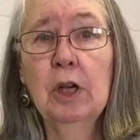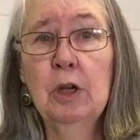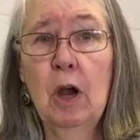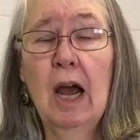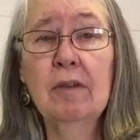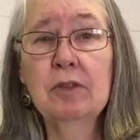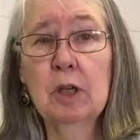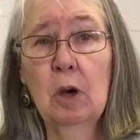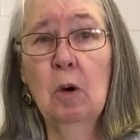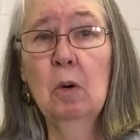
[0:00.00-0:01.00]
you have to
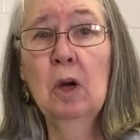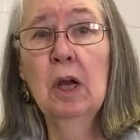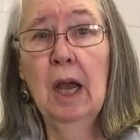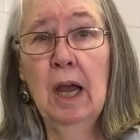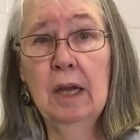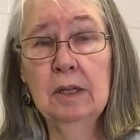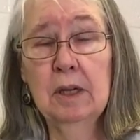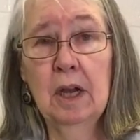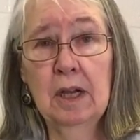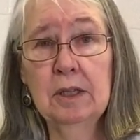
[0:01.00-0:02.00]
go
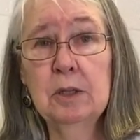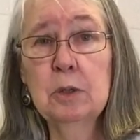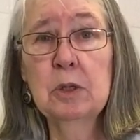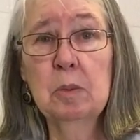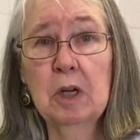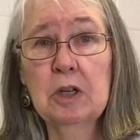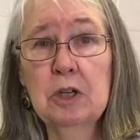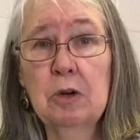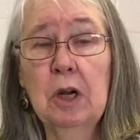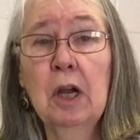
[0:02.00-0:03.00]
and do some
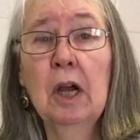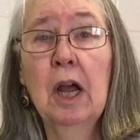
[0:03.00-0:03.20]
ministry.